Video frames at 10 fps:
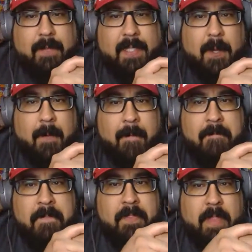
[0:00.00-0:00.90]
So
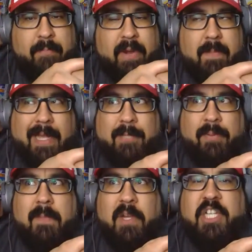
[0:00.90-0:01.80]
it's
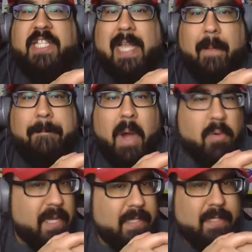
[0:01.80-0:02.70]
pretty much just like a
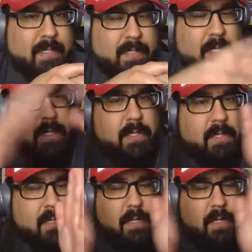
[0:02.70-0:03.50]
bonus to